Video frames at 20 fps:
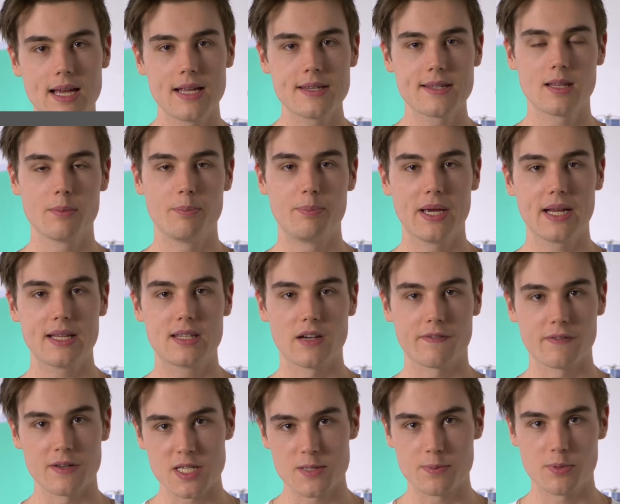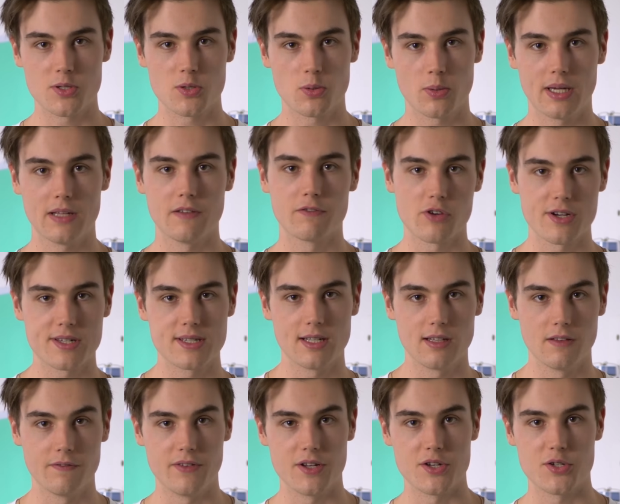get into the big difference between
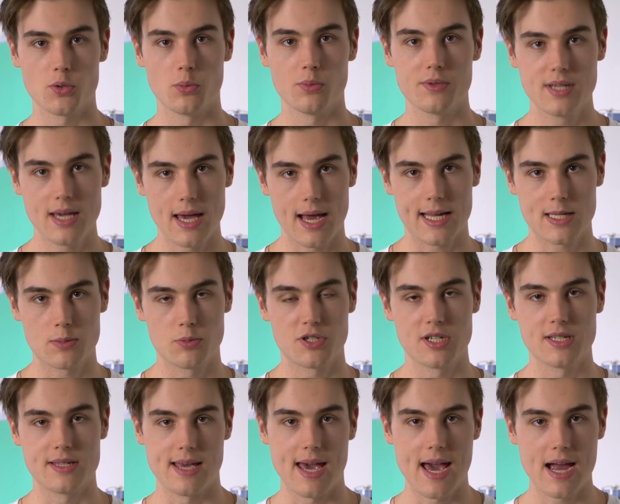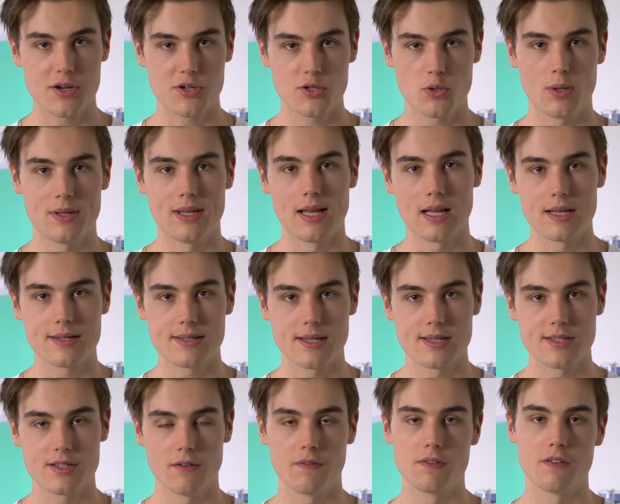written visual text, which is the actual
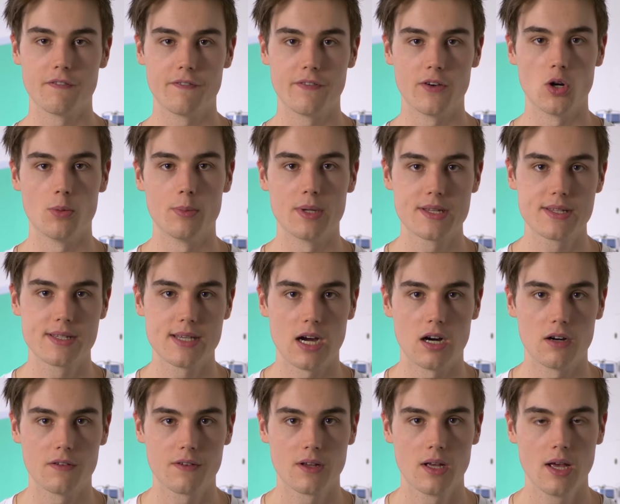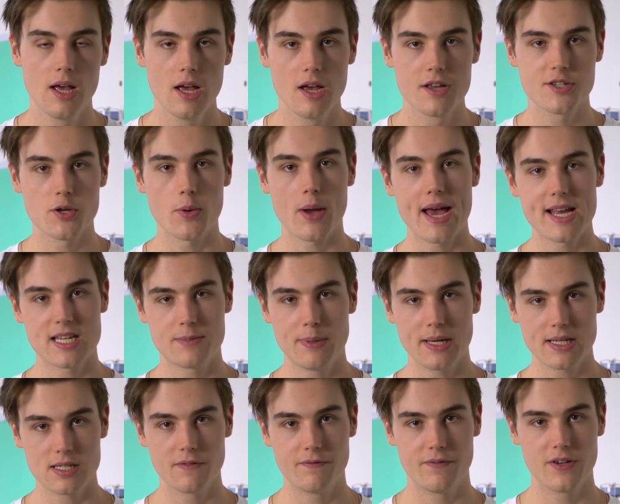analysis of the film itself. So
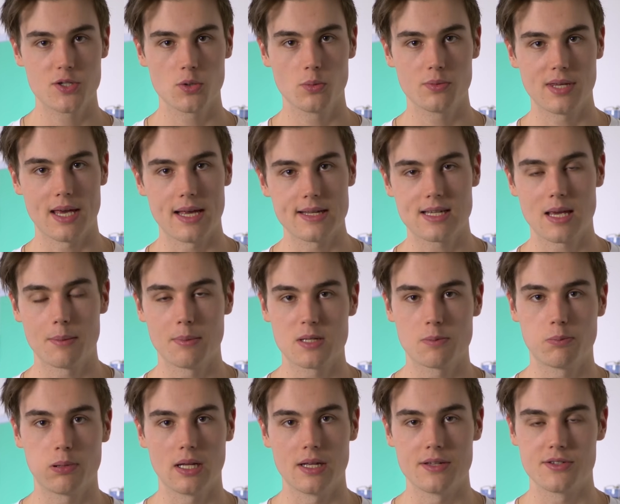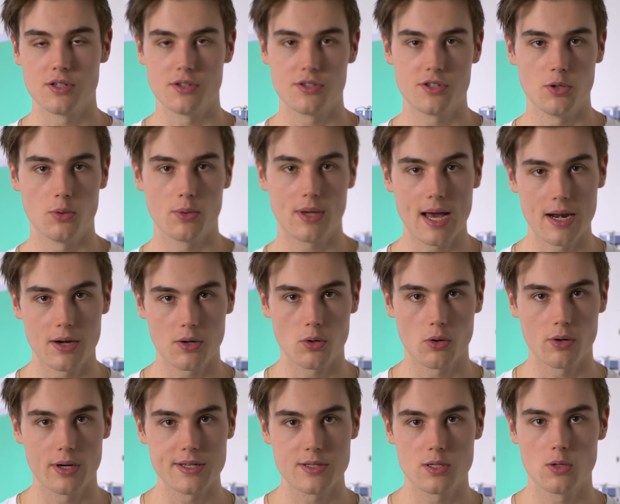aspects of visual text can be split into two
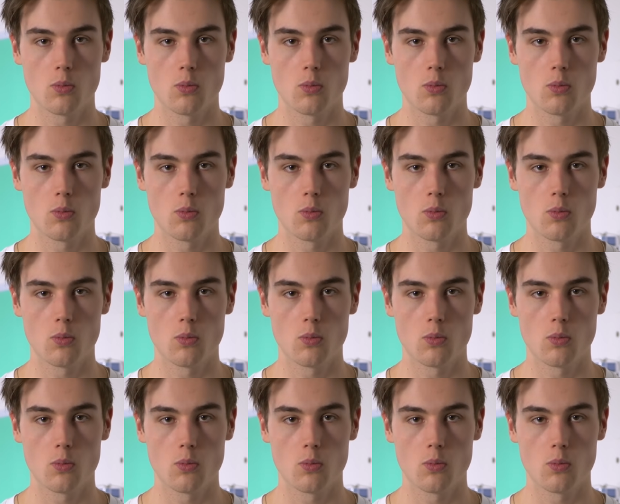categories.